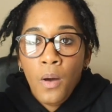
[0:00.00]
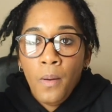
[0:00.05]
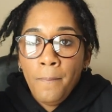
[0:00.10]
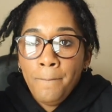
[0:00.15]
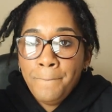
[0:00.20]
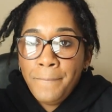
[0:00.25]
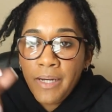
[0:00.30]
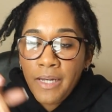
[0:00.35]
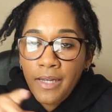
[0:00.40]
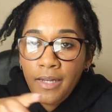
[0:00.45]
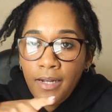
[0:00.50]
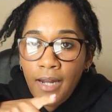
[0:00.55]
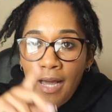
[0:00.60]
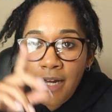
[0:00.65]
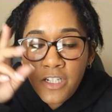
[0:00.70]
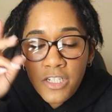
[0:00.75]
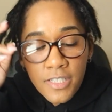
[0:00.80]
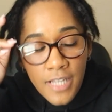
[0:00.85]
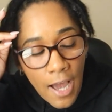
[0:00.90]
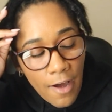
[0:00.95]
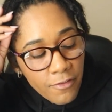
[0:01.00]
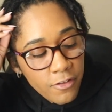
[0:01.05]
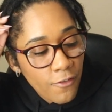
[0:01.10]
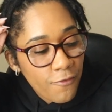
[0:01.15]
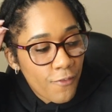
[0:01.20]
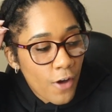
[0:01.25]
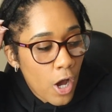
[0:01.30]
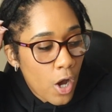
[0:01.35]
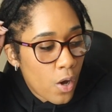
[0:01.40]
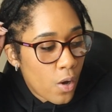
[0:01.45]
But I just got off the
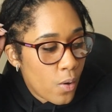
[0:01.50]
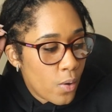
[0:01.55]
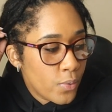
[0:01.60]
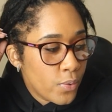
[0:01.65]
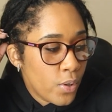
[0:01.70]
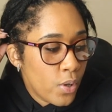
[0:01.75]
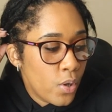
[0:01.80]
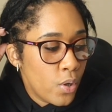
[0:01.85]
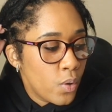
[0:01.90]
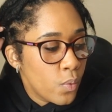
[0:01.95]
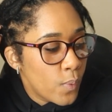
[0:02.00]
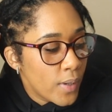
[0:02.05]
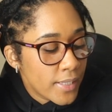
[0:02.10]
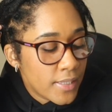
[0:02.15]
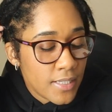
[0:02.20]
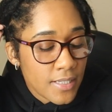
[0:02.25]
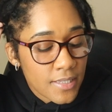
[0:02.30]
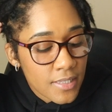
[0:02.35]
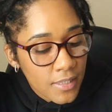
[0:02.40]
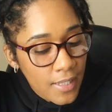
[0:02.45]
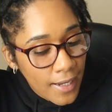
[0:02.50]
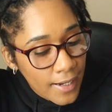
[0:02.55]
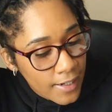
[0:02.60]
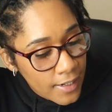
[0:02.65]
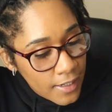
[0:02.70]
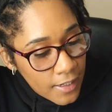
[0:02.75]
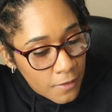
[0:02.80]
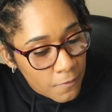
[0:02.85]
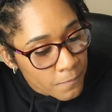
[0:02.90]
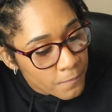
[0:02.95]
phone with this
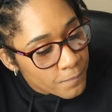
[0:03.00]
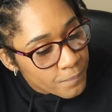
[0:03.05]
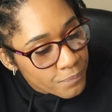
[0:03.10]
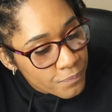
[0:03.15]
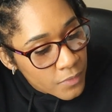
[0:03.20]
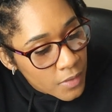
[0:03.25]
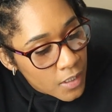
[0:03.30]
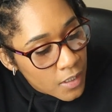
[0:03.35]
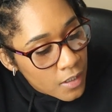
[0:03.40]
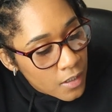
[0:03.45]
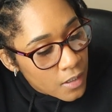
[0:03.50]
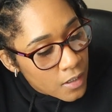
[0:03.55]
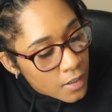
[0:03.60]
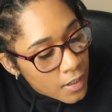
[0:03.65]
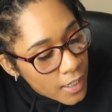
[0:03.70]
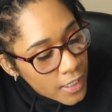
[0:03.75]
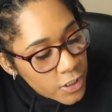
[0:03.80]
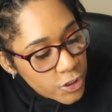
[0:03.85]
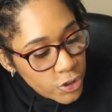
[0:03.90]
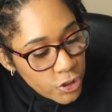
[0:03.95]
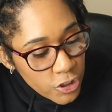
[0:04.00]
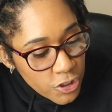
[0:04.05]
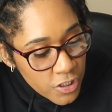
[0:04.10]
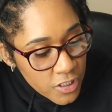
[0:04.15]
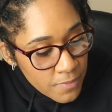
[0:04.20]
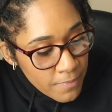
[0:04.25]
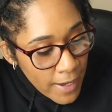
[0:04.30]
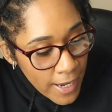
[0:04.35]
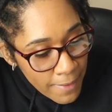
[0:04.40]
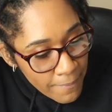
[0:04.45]
lady and she
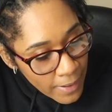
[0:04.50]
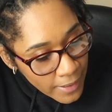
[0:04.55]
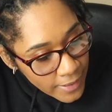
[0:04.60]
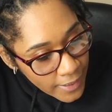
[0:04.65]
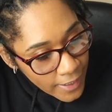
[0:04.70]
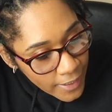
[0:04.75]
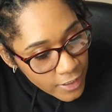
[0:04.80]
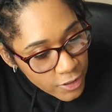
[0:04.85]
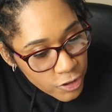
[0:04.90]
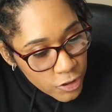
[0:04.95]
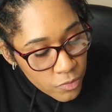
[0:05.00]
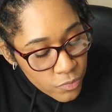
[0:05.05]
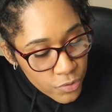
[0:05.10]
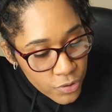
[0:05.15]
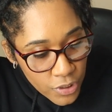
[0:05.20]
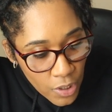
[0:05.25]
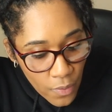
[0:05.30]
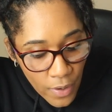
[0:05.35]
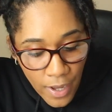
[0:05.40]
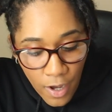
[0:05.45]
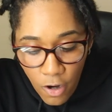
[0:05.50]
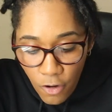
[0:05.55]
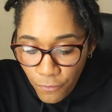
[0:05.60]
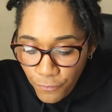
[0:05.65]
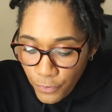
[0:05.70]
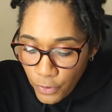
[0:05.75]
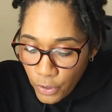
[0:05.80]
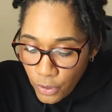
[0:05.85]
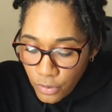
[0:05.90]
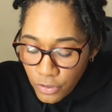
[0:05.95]
just made my day. She was so
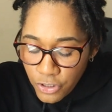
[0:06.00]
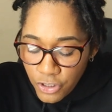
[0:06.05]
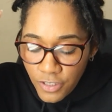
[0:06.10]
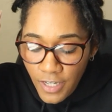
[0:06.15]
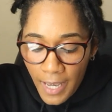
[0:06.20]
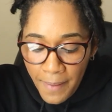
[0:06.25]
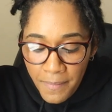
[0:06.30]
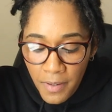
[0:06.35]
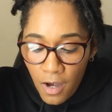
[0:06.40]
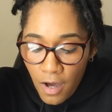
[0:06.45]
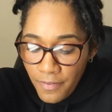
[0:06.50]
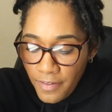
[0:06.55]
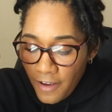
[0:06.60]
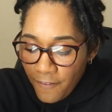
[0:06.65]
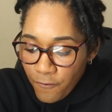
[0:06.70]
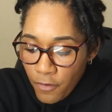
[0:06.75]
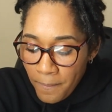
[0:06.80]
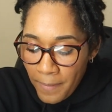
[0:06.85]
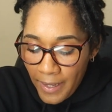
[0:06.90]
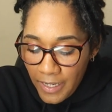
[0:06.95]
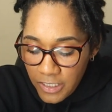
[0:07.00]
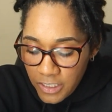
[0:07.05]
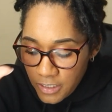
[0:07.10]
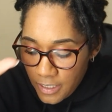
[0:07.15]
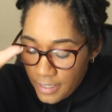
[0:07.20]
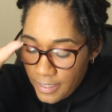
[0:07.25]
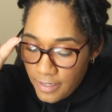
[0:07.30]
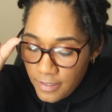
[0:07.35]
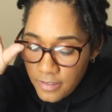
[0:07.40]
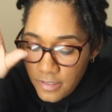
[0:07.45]
helpful. She gave me all the information
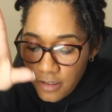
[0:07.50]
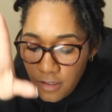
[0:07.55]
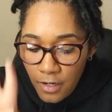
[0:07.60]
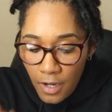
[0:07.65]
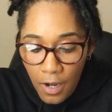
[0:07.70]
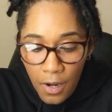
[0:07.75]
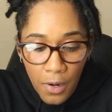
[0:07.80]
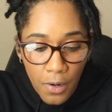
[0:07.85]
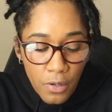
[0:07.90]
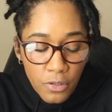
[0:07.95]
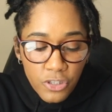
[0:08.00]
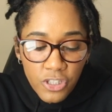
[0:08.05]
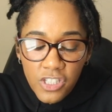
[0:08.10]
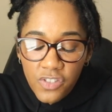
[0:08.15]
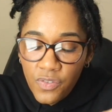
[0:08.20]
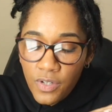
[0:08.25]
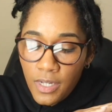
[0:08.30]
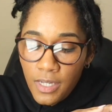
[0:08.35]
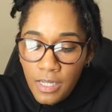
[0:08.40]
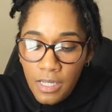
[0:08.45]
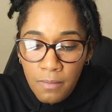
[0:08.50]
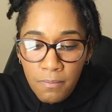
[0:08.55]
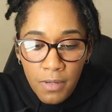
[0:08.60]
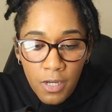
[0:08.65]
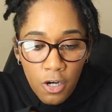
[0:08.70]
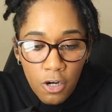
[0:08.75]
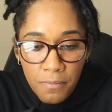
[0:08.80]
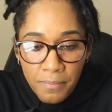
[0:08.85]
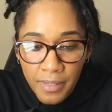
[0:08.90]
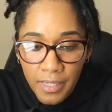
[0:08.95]
I needed to know. She's gonna
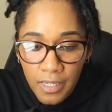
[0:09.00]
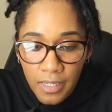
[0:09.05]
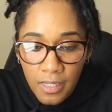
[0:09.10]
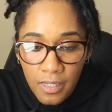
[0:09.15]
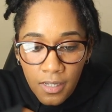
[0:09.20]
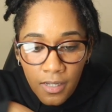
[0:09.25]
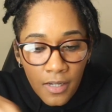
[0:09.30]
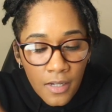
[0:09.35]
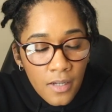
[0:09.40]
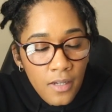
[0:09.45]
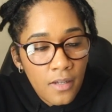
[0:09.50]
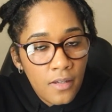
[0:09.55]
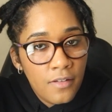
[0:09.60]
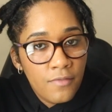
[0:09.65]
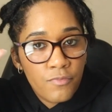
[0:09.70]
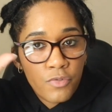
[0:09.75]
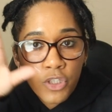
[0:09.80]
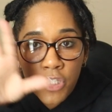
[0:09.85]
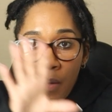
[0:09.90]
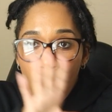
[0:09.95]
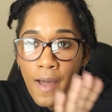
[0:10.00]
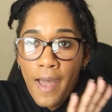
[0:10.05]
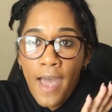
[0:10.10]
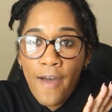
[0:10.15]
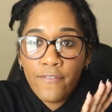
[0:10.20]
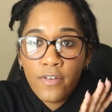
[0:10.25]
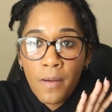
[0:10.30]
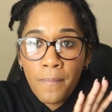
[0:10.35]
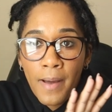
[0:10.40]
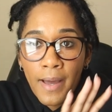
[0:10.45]
email me. So I
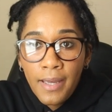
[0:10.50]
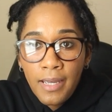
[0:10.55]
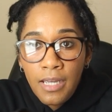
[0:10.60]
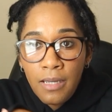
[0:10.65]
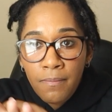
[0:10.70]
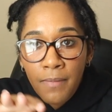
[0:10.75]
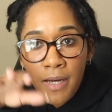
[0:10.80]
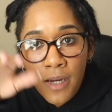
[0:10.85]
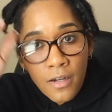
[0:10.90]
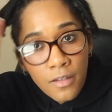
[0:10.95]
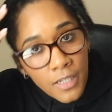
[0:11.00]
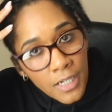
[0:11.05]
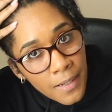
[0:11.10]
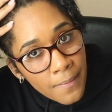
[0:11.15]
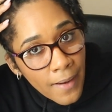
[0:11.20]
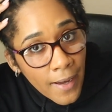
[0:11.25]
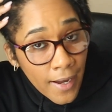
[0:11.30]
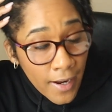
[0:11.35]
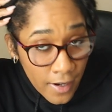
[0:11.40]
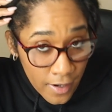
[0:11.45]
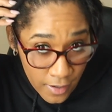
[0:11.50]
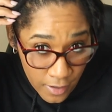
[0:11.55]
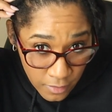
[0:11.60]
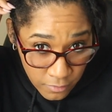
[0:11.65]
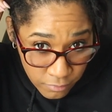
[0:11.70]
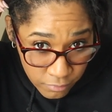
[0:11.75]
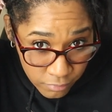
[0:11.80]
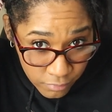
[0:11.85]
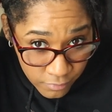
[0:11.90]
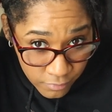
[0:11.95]
have on my email. Look at my hair.